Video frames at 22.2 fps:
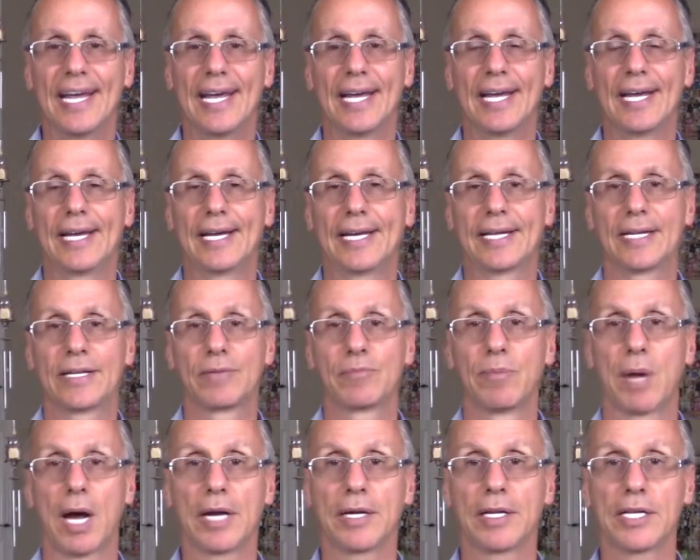
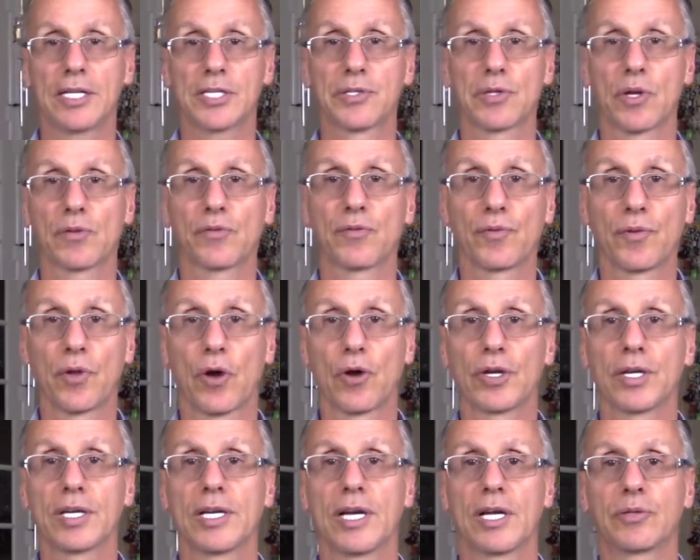and money is not
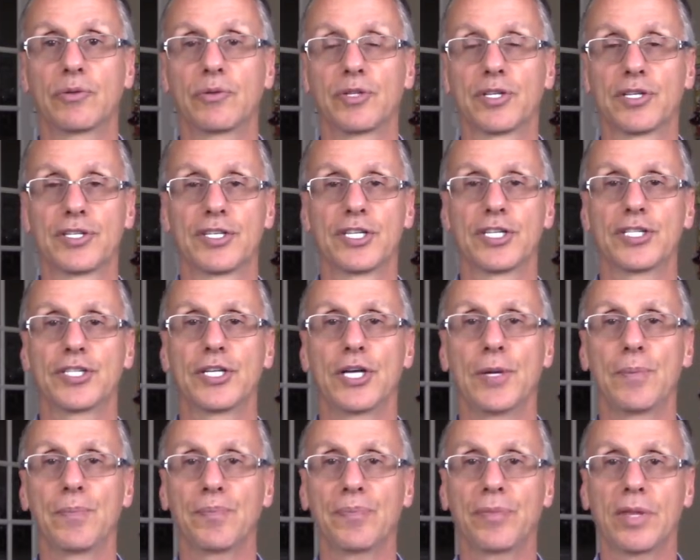flowing yet to the
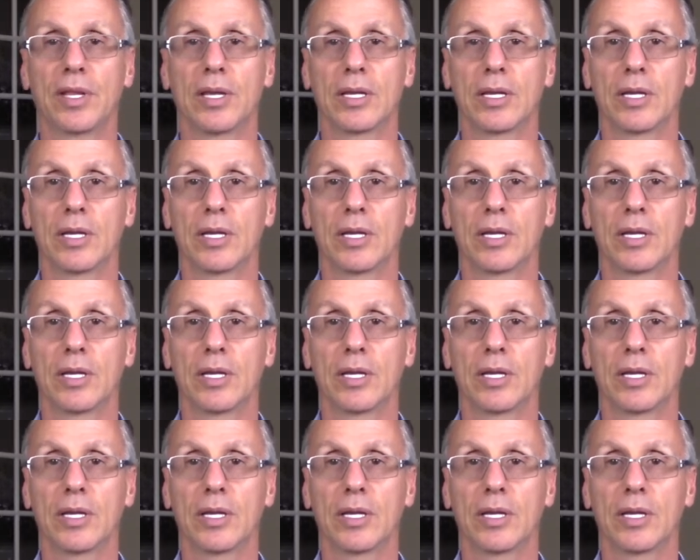system,